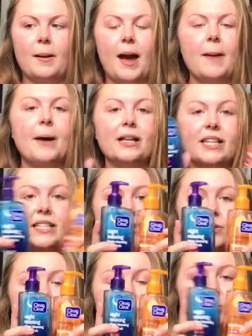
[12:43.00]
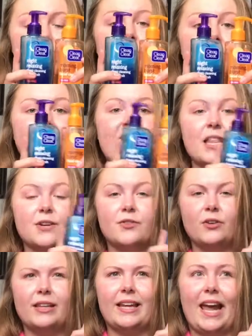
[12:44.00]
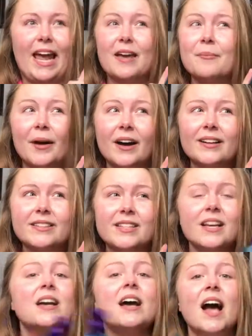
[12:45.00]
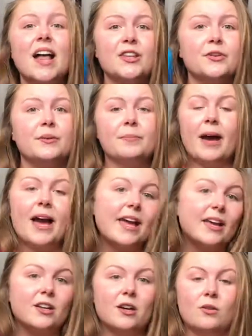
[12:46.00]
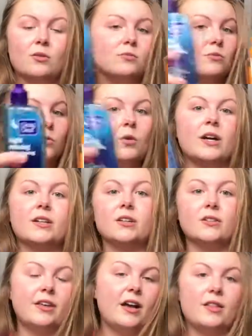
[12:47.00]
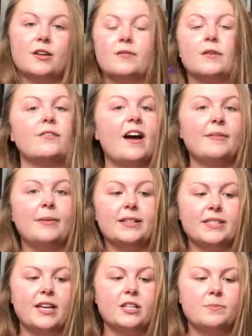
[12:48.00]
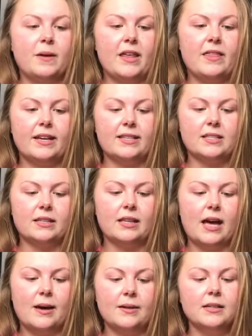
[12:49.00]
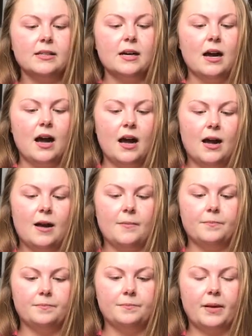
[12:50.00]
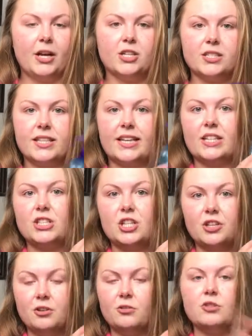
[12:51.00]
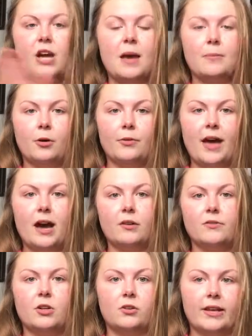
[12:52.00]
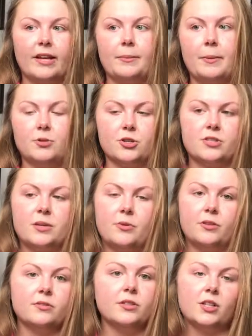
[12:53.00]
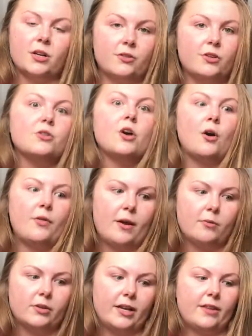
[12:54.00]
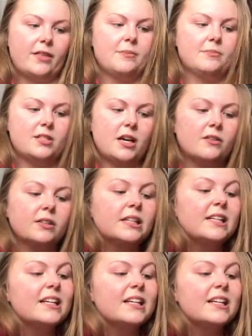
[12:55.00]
I bought these two together for only like $8. I think you can buy, you know, one or the other for $5 each, but I think it's a lot better just to get two. Try them both out. If you don't like them, I'm sure someone, you know that will like them. So,